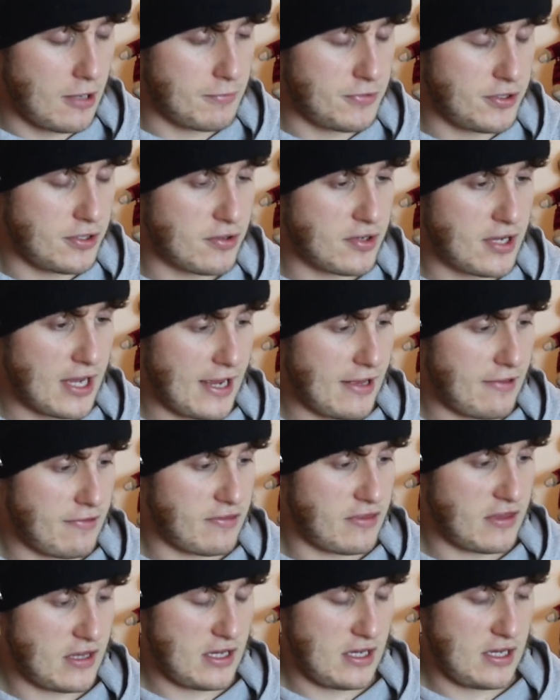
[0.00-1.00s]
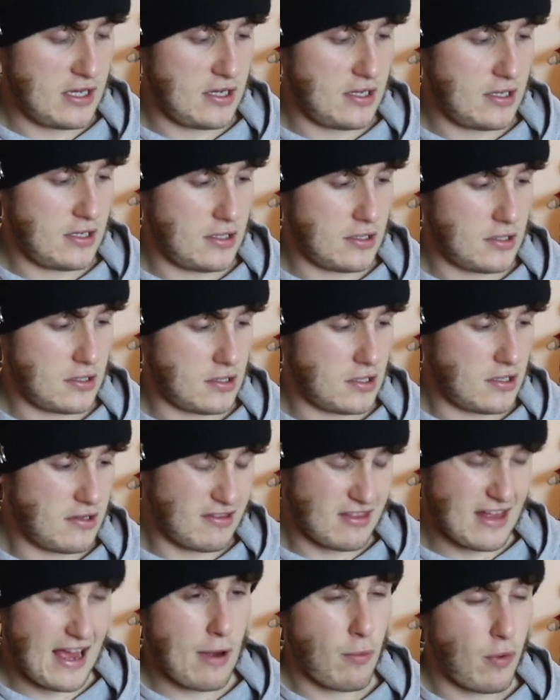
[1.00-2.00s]
you get
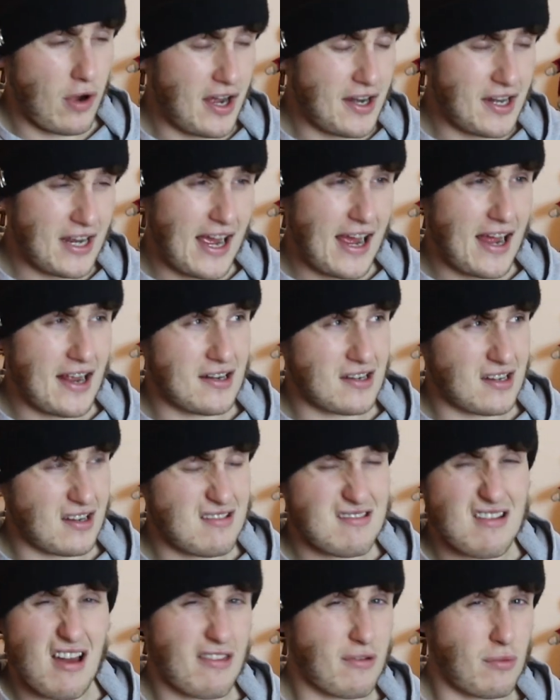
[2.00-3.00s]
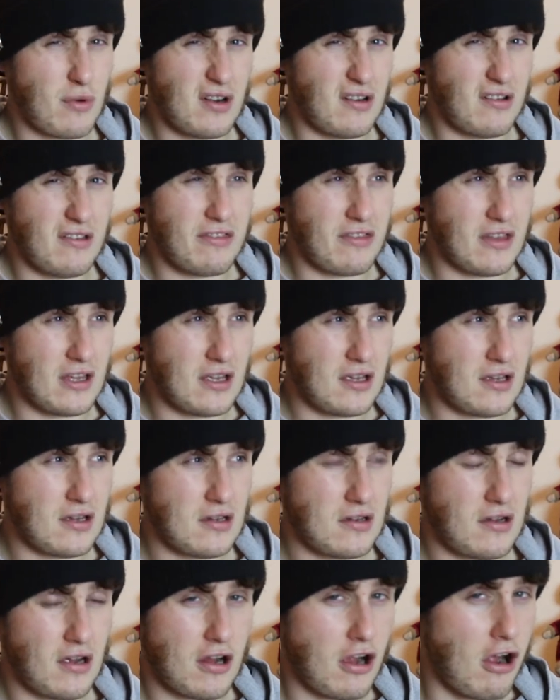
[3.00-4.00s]
that one and another one, I think.
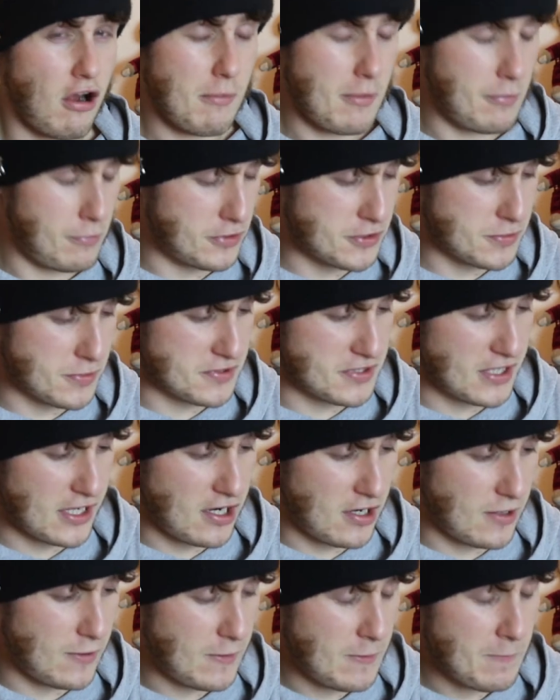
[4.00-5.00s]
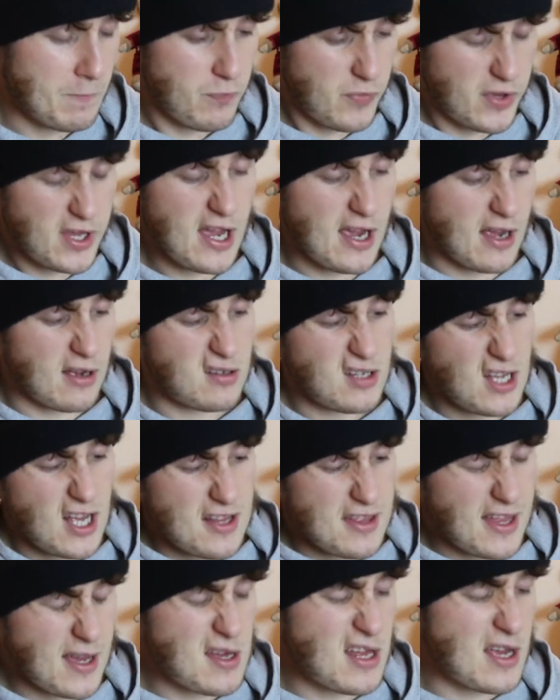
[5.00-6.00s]
I can't remember which ones they are. Yeah,
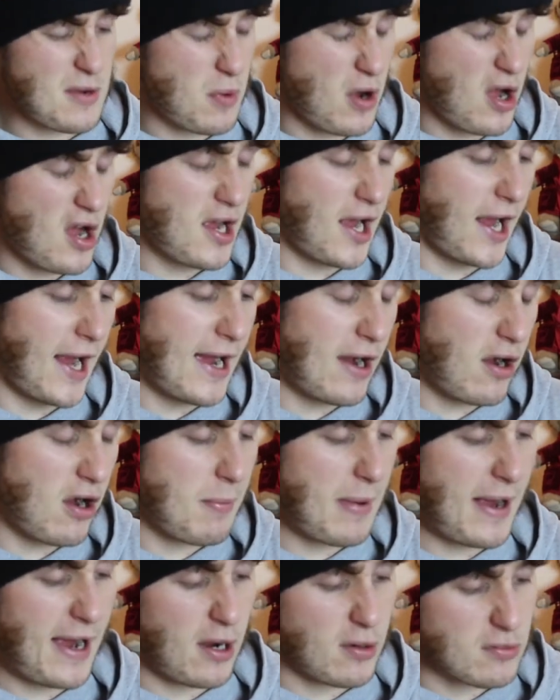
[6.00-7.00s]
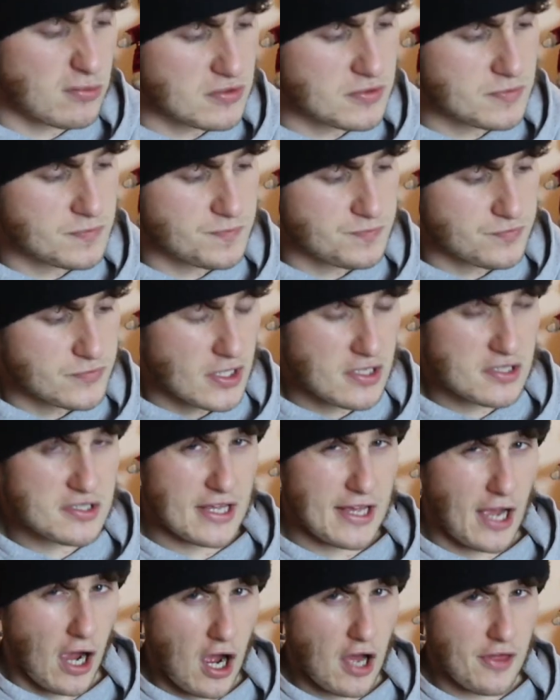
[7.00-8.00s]
they work out about, because
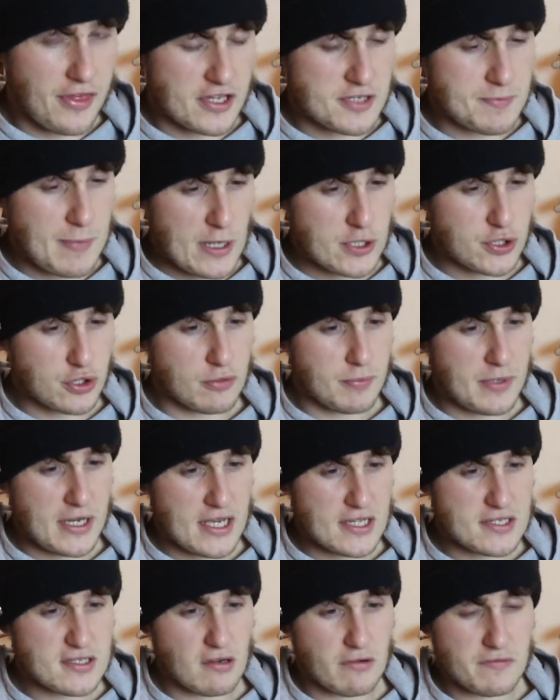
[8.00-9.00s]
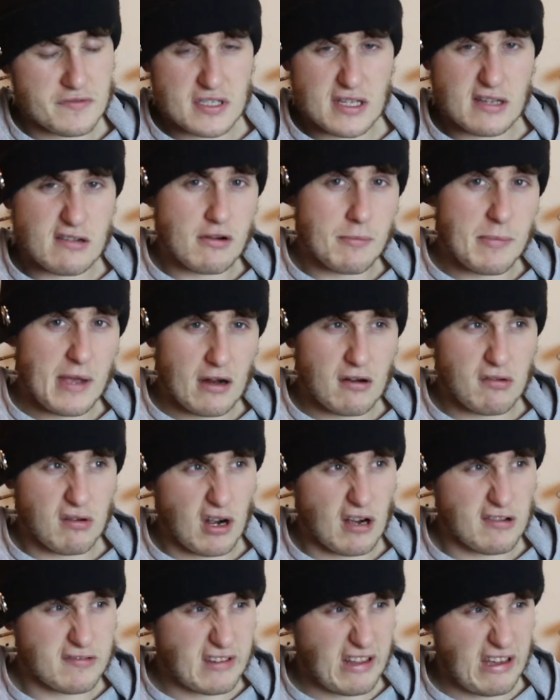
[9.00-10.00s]
they are the special beers, so obviously they're a bit
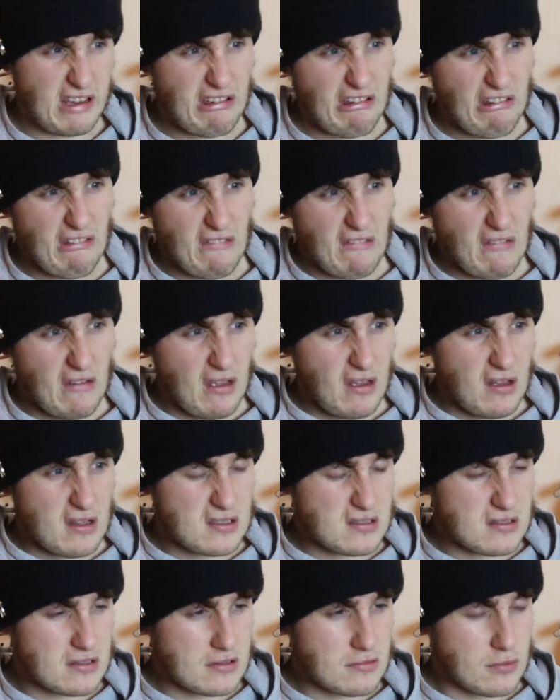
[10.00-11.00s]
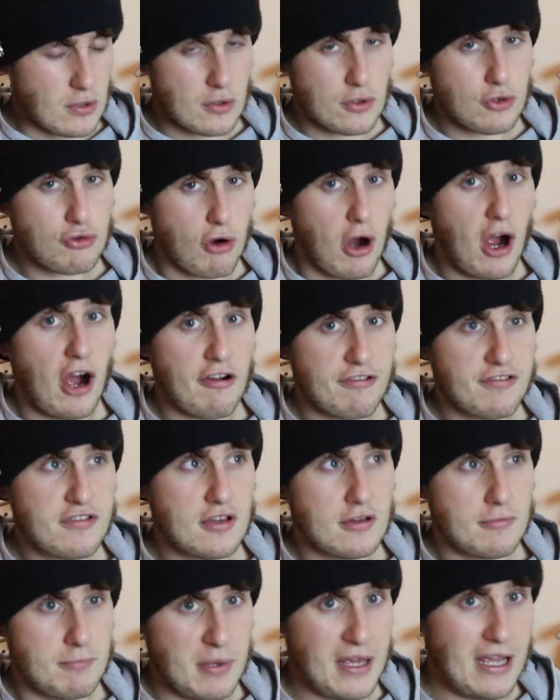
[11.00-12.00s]
crafty, well, craft
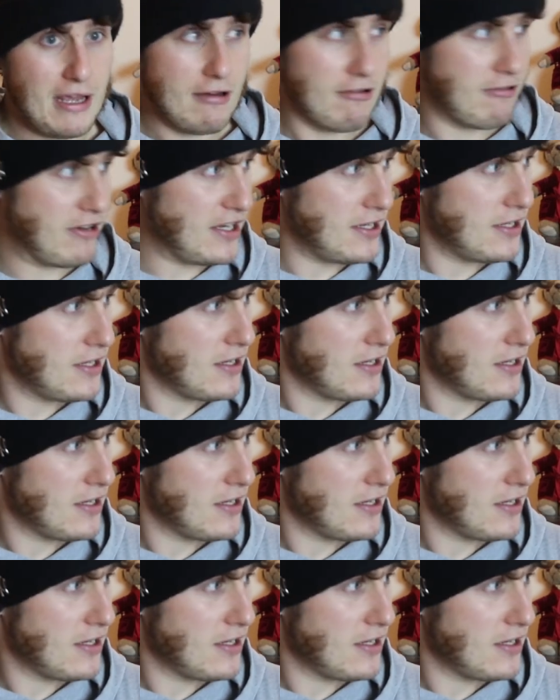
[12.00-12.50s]
beery,